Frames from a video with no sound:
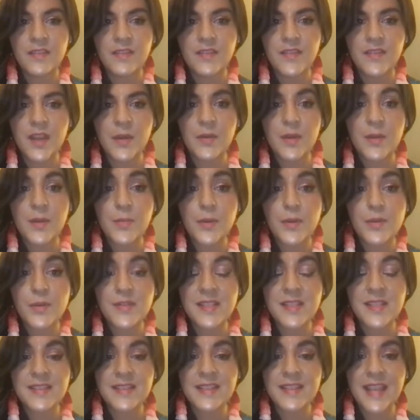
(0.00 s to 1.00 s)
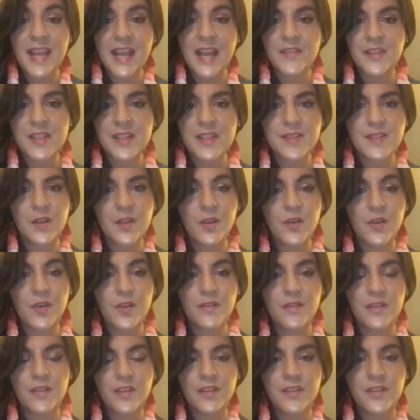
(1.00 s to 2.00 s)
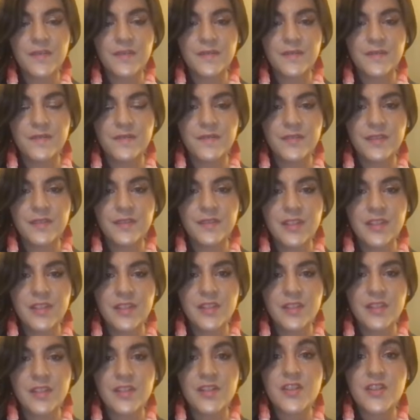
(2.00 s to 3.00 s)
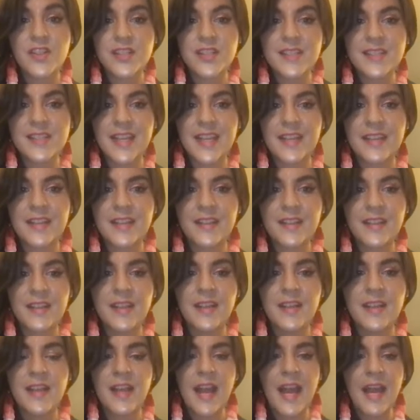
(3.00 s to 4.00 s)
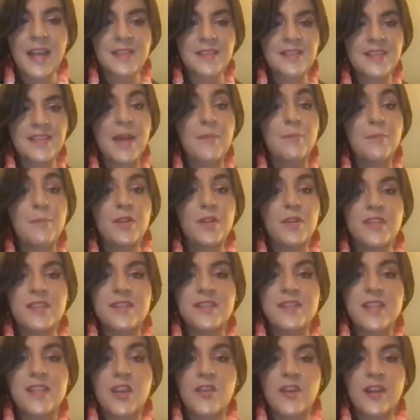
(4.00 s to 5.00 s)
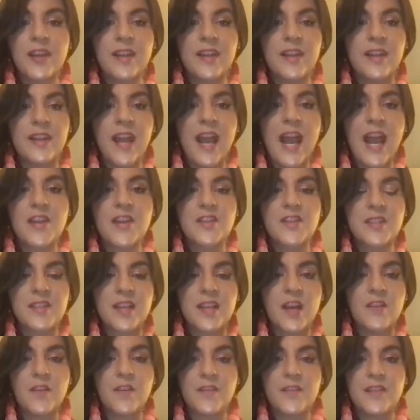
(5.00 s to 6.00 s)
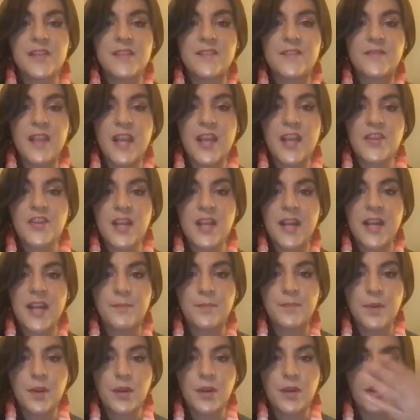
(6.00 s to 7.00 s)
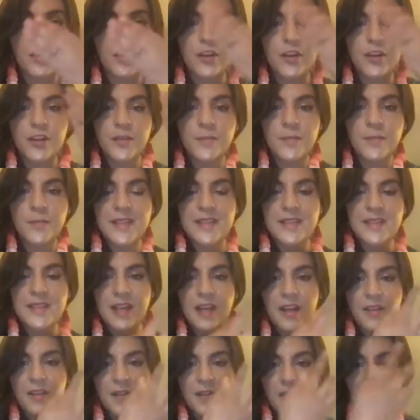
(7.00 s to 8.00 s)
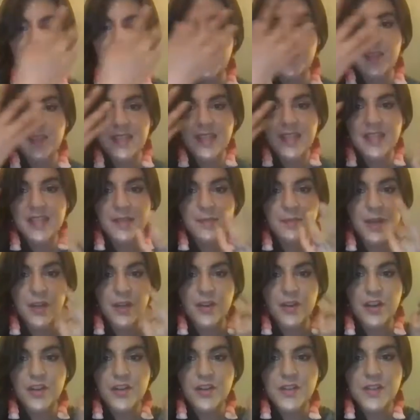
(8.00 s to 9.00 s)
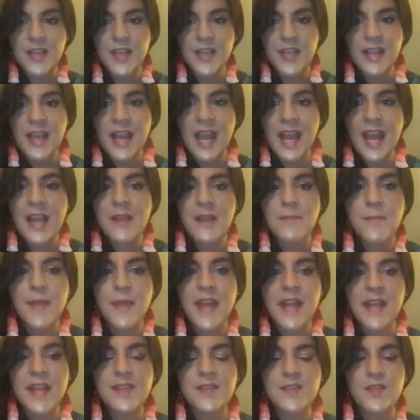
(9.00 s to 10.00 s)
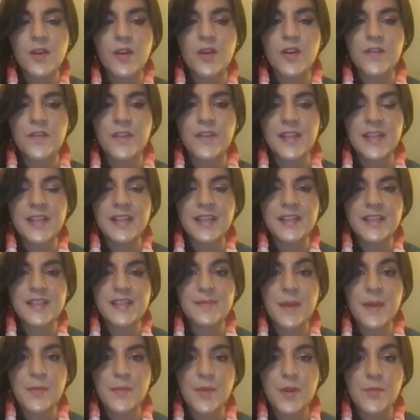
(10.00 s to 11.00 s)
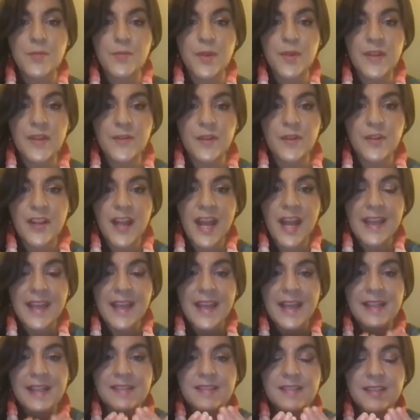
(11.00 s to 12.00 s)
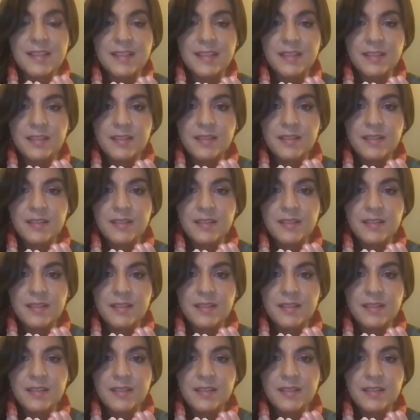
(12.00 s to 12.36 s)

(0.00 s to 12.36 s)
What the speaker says: There were bruises and cavities all over. She said, "I sampled the cigarette ashes off of his flesh. I blurred myself in those stained mirrors. I met his orphan and dismembered bravery. I held it.